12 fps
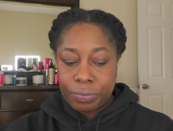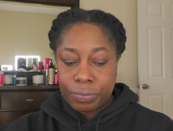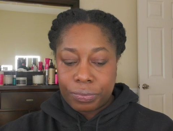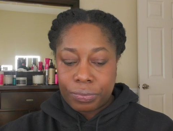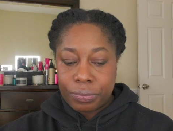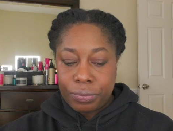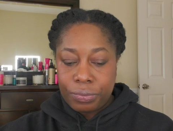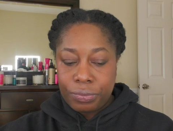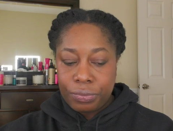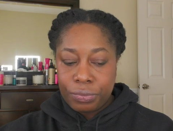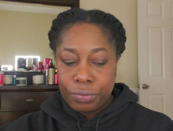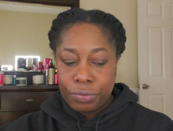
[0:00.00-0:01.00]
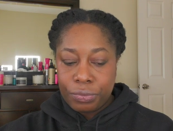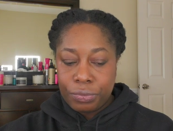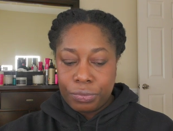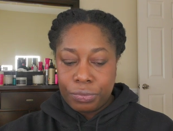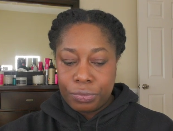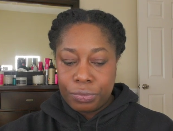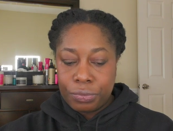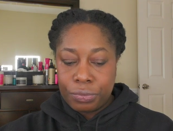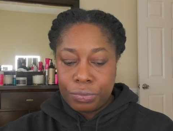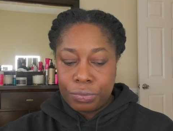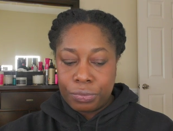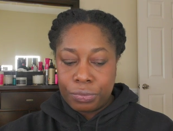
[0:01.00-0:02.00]

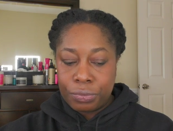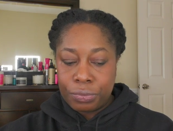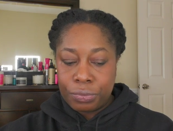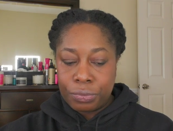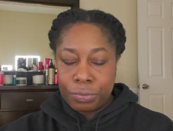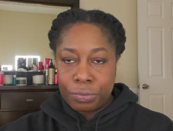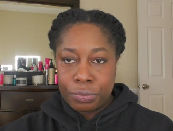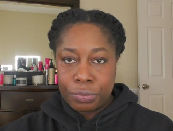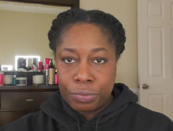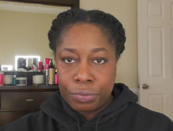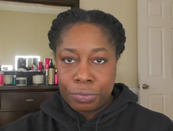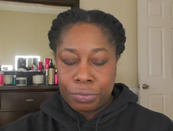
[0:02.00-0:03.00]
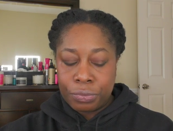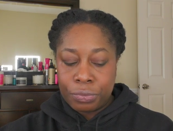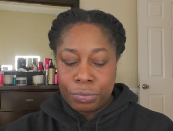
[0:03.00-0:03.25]
[no speech]